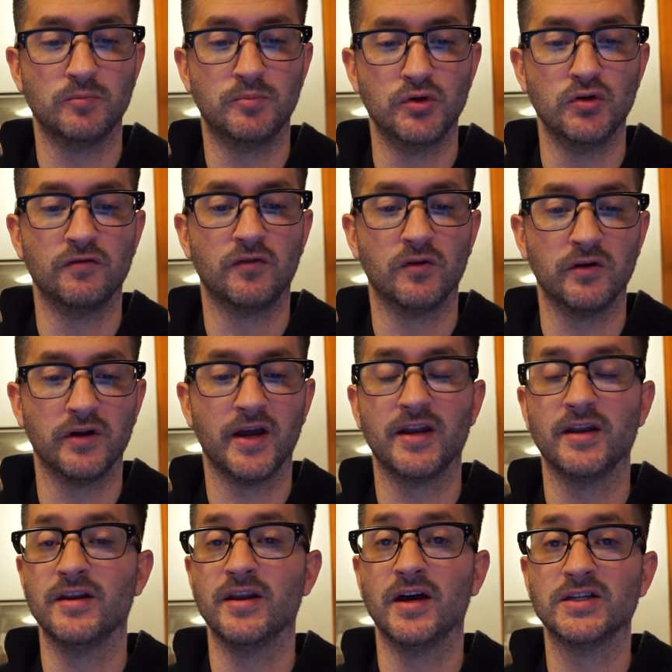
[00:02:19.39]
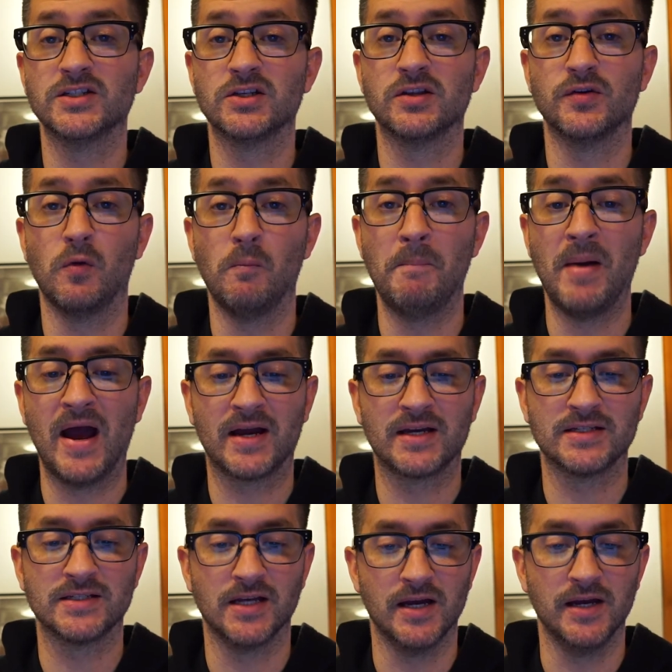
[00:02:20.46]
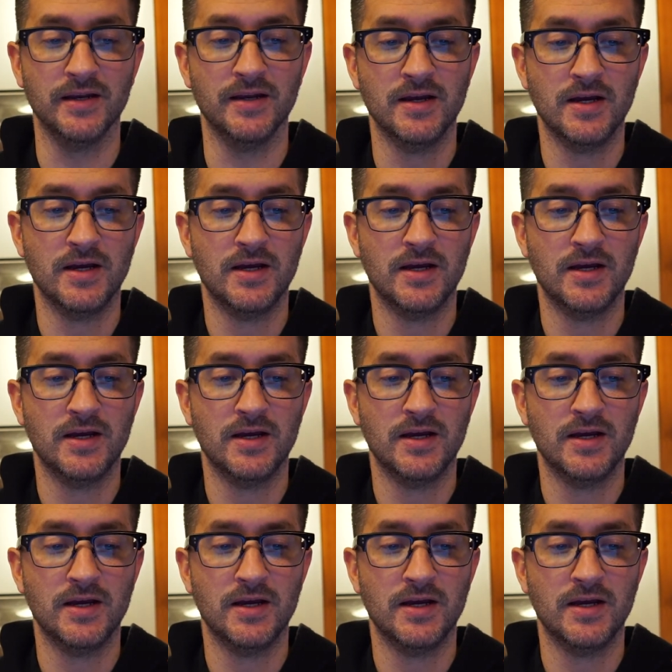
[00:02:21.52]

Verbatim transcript: beautiful or I had a nice little backside.